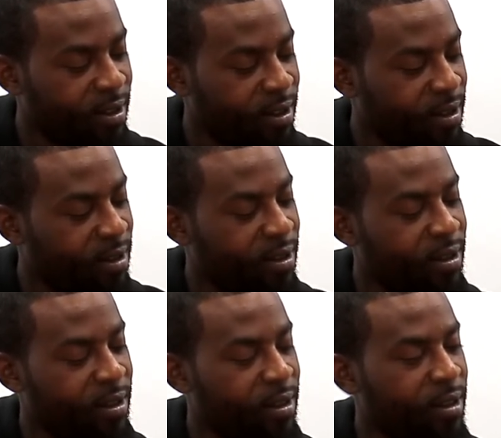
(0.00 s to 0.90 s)

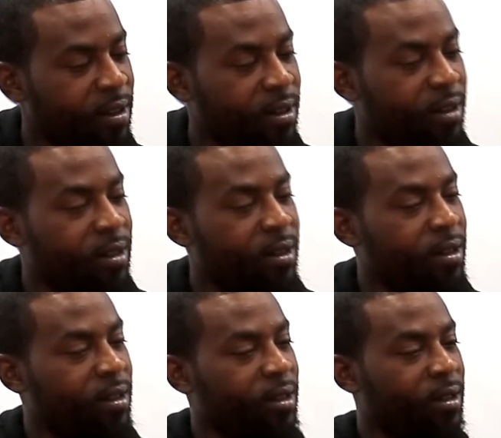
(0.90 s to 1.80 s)

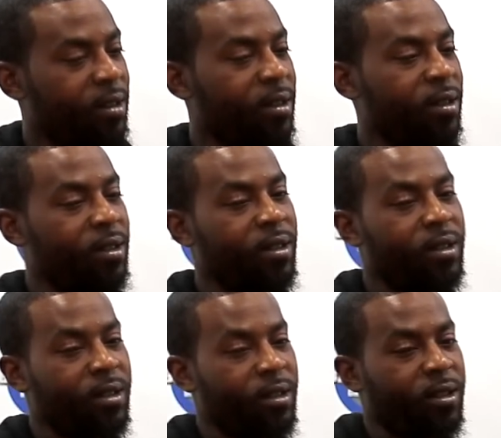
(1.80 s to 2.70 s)

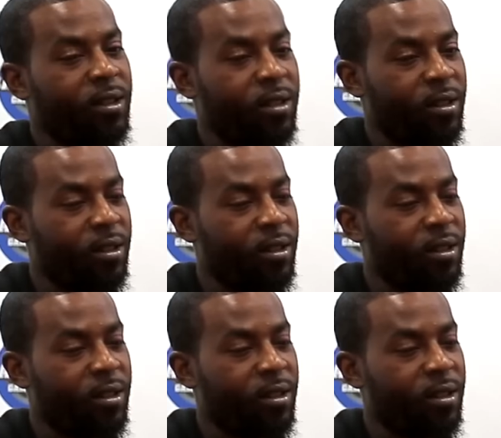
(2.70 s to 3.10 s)
No words are spoken by the person on screen.